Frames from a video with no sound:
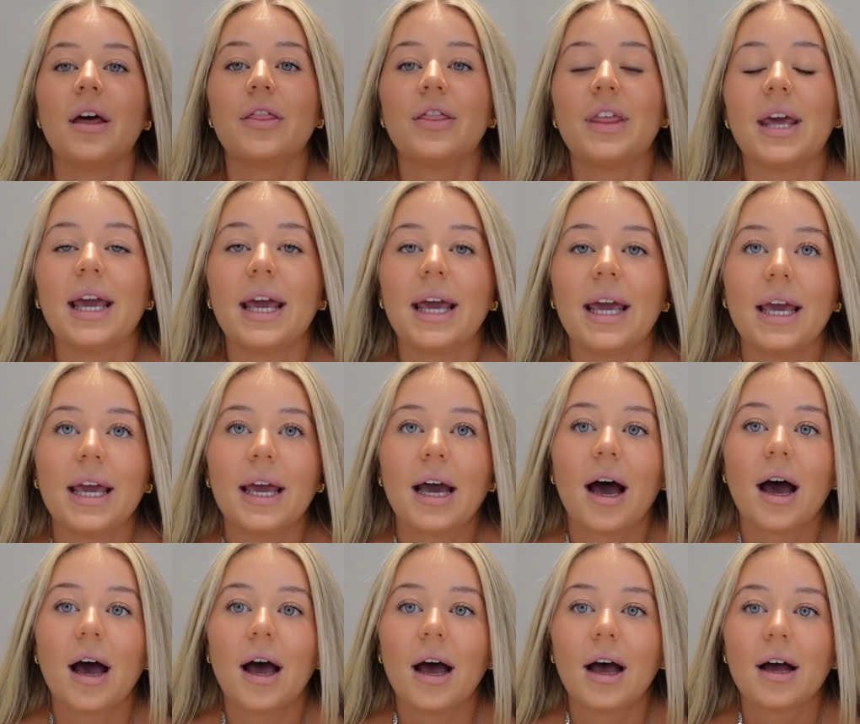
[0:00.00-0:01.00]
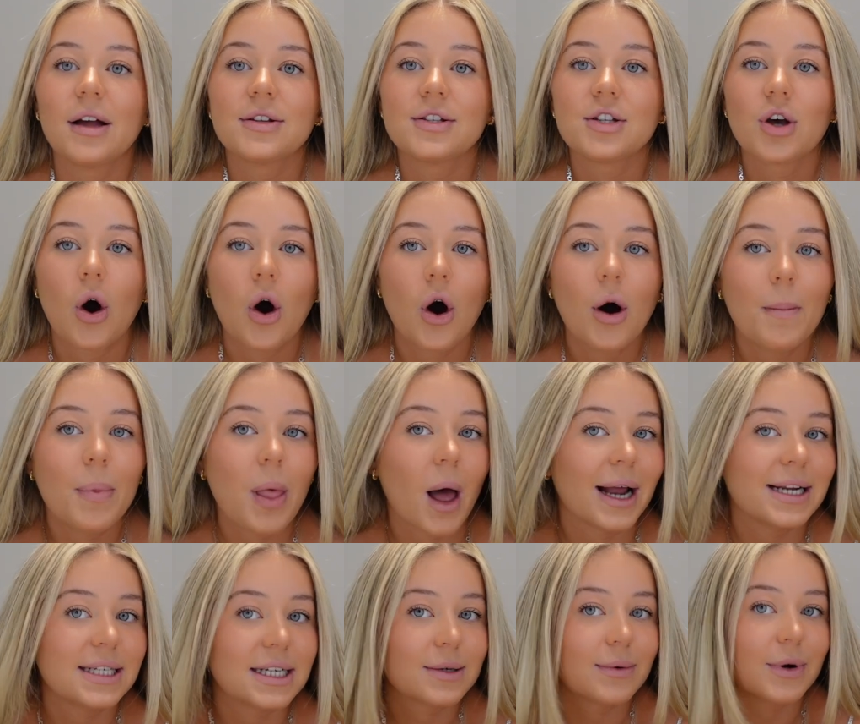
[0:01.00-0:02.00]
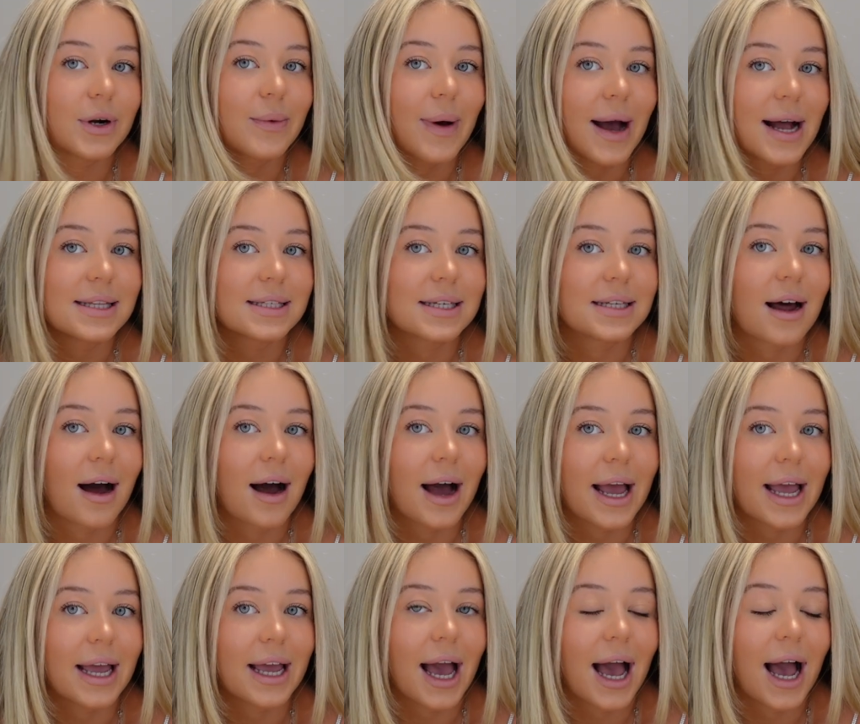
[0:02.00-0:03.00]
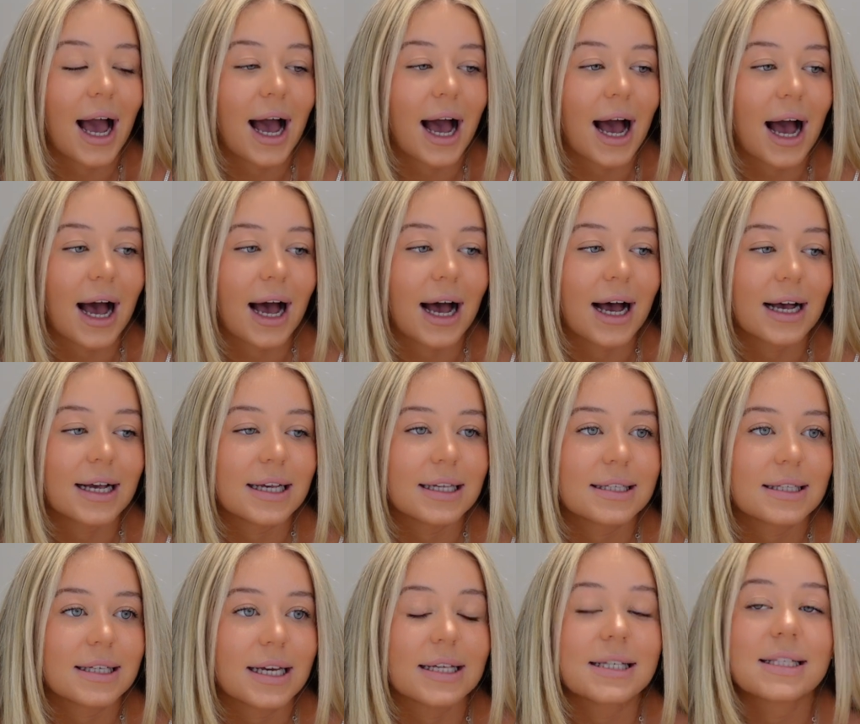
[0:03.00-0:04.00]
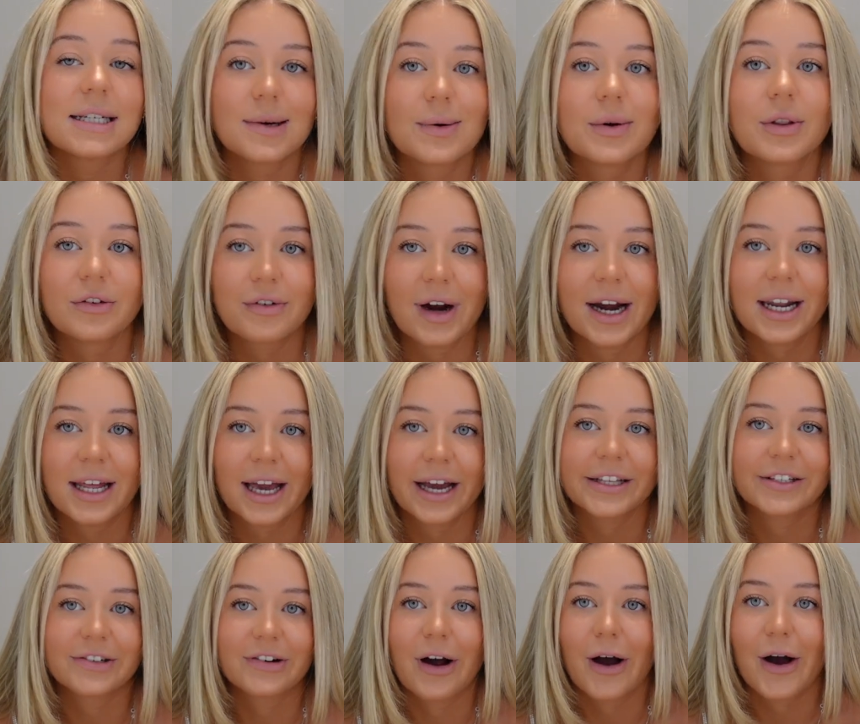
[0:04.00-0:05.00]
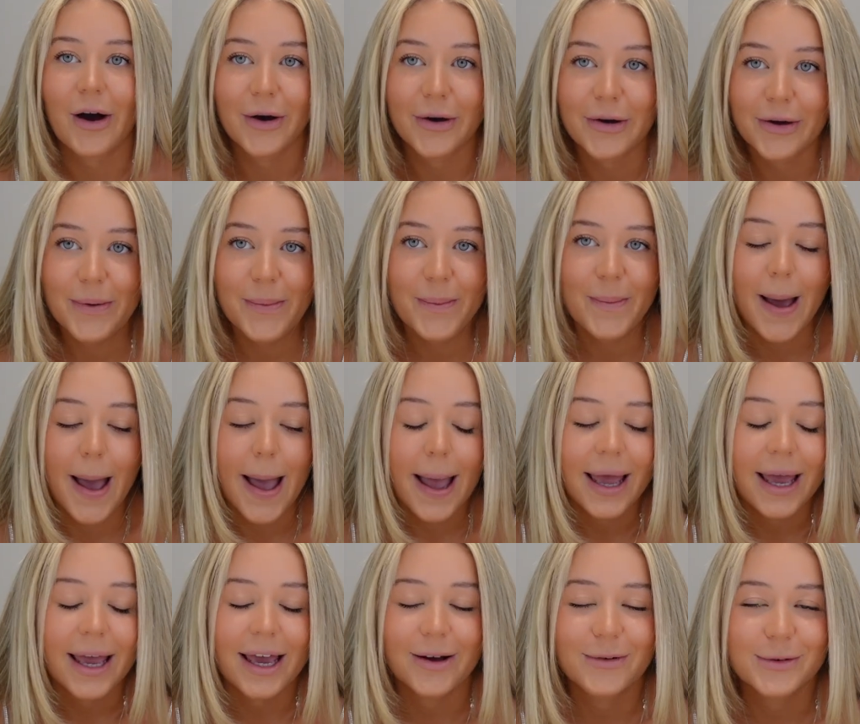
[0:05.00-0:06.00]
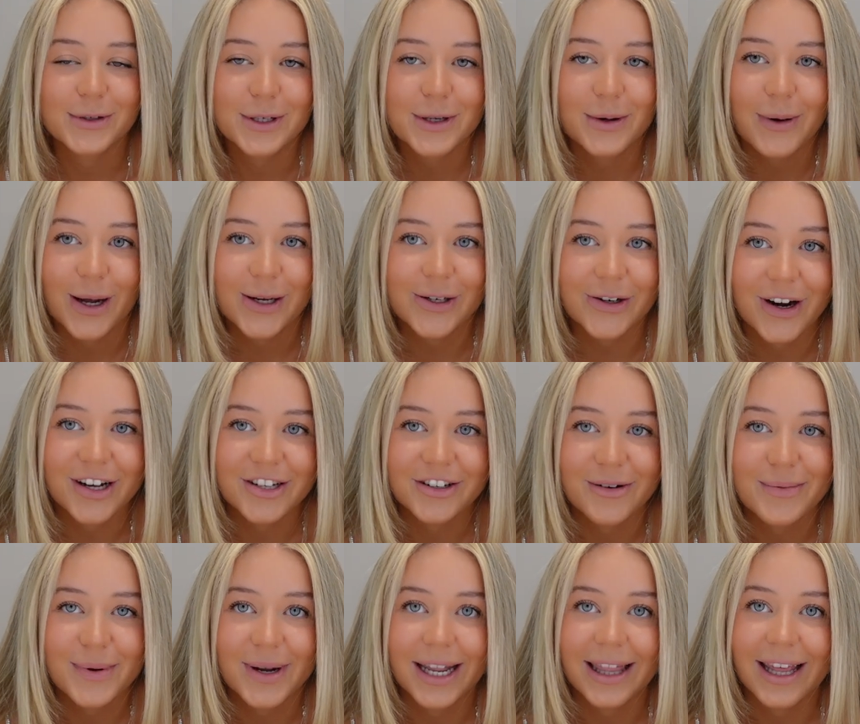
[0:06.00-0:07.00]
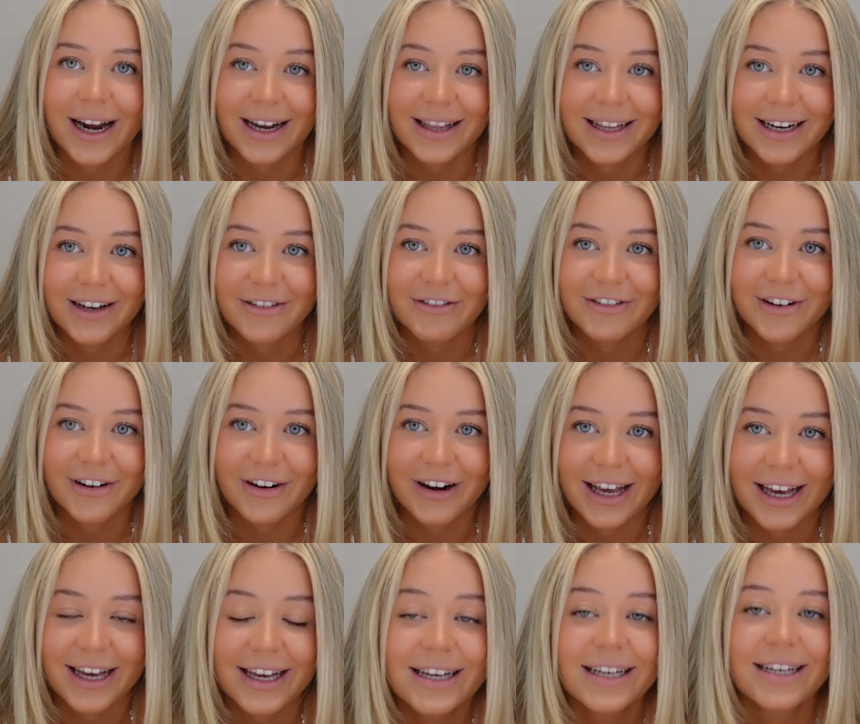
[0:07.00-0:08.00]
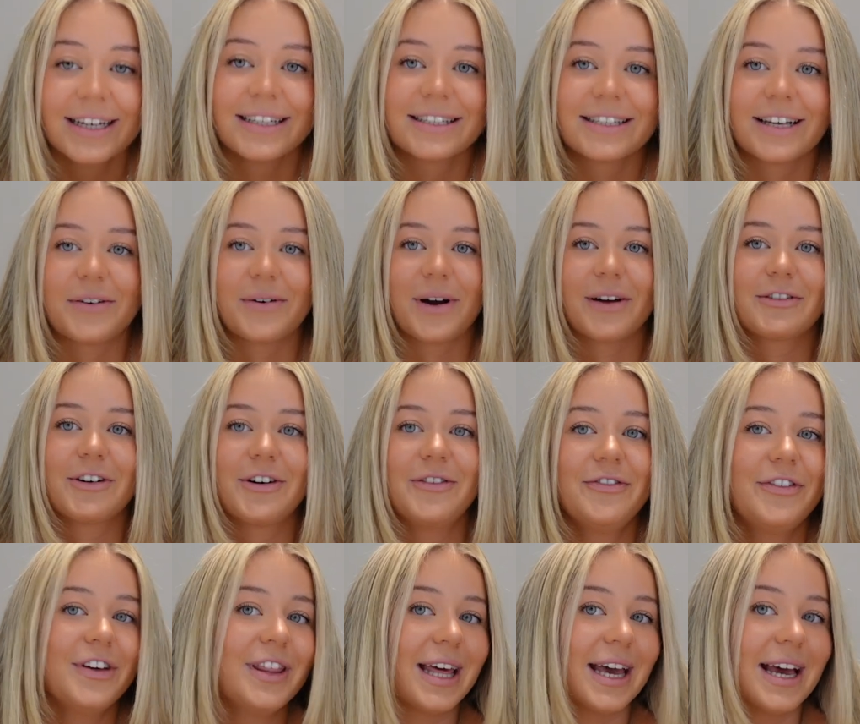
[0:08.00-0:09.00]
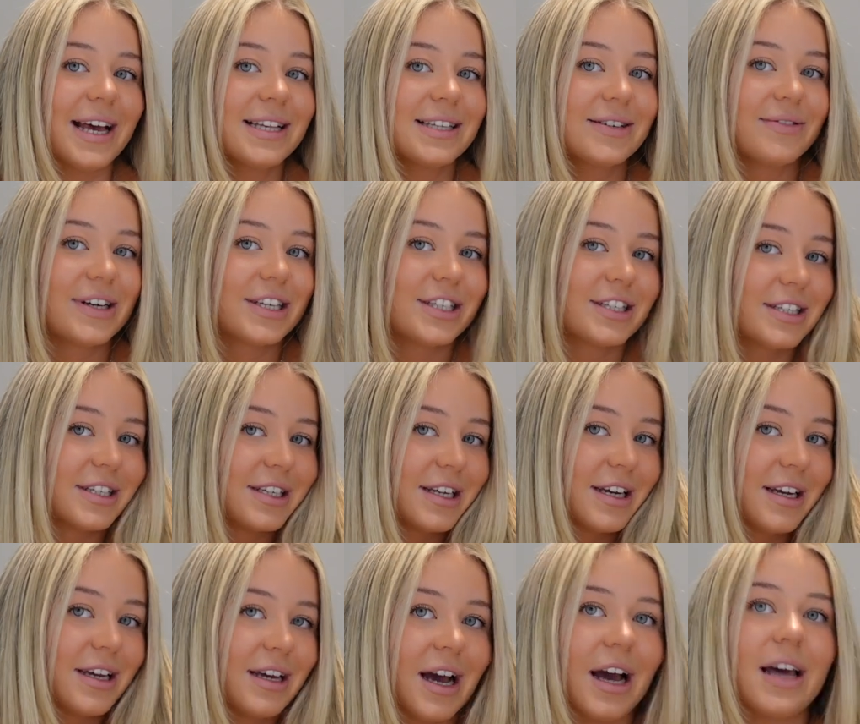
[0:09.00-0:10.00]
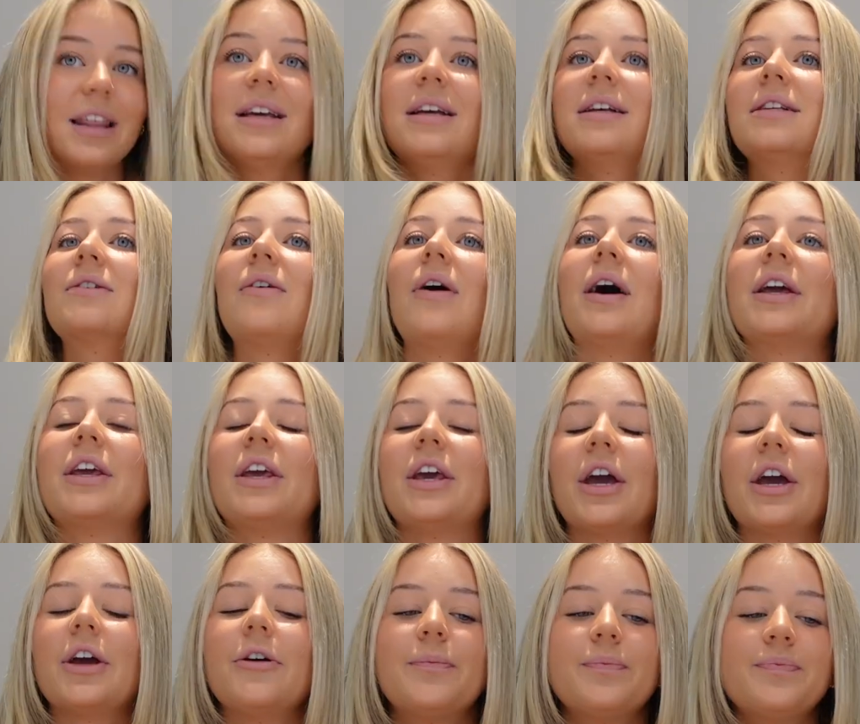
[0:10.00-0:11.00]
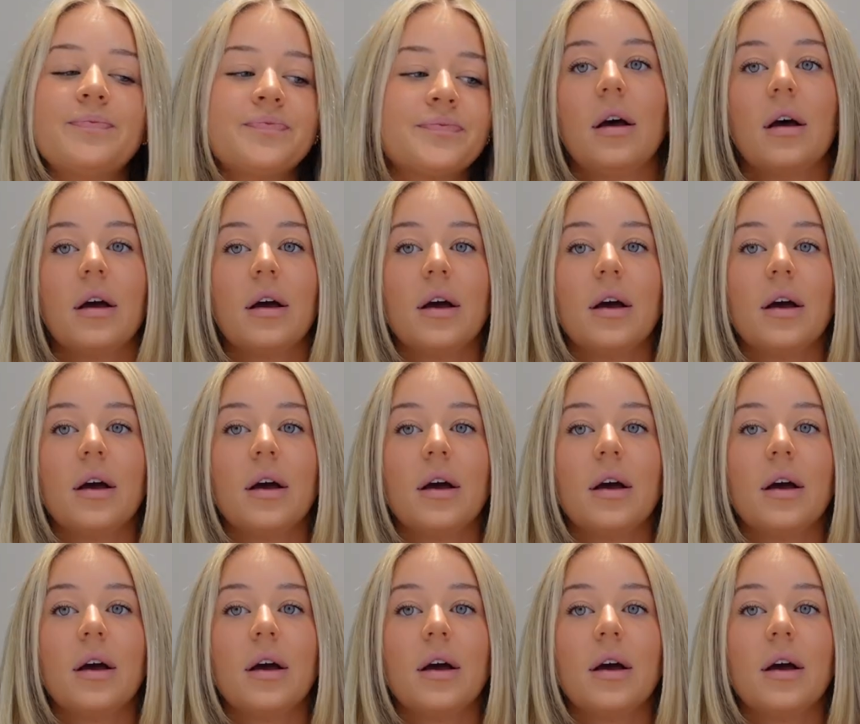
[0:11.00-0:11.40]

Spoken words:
The top that I did want to wear tonight is still on the radiator at home. It wasn't quite dry, so I put it there and then I forgot it. So I've gone for this, which I think is quite cute.